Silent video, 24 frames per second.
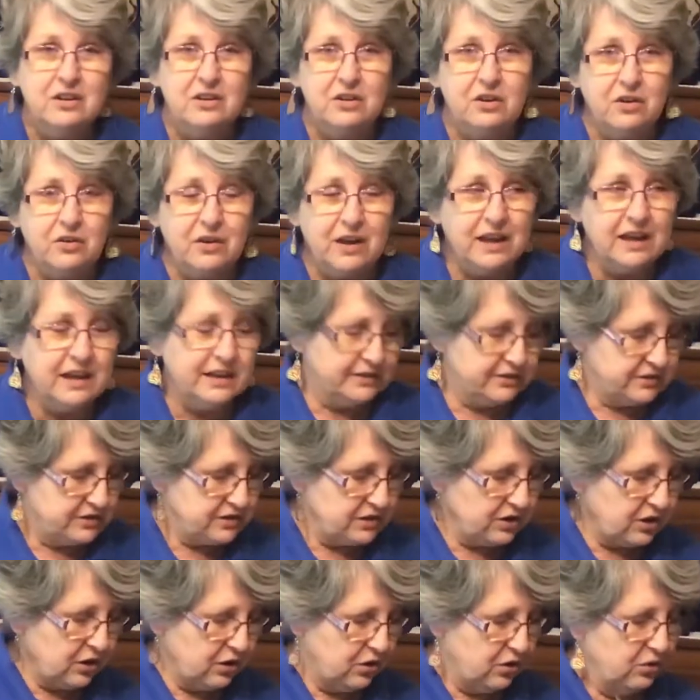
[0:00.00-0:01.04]
No hands to
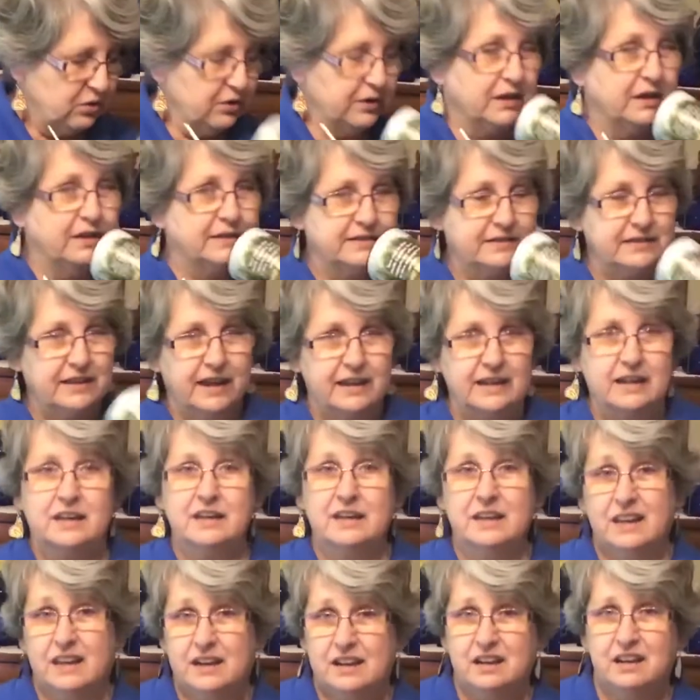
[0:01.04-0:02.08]
hold it like I
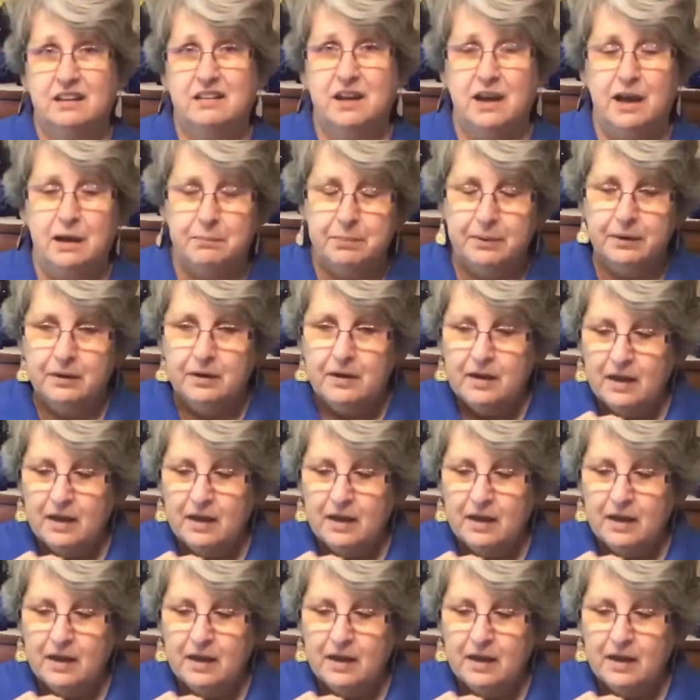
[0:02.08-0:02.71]
can a cup.